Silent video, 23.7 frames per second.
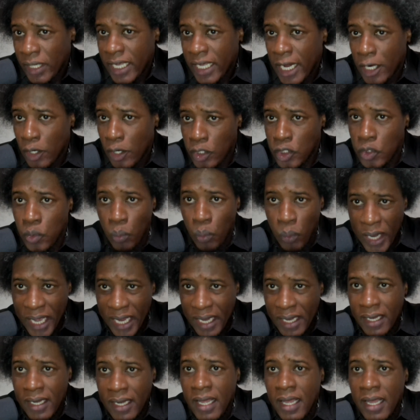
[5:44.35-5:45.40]
cannot
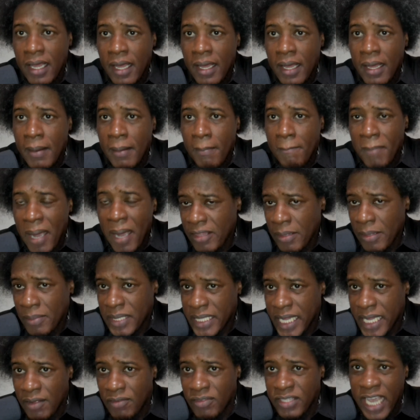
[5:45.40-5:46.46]
win by
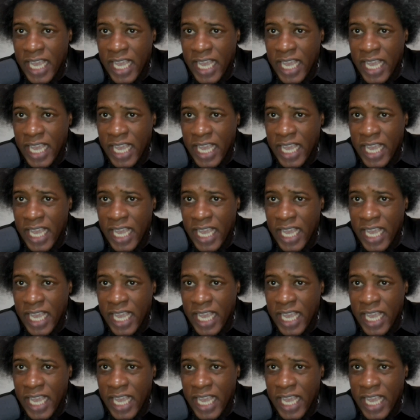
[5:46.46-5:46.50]
themselves.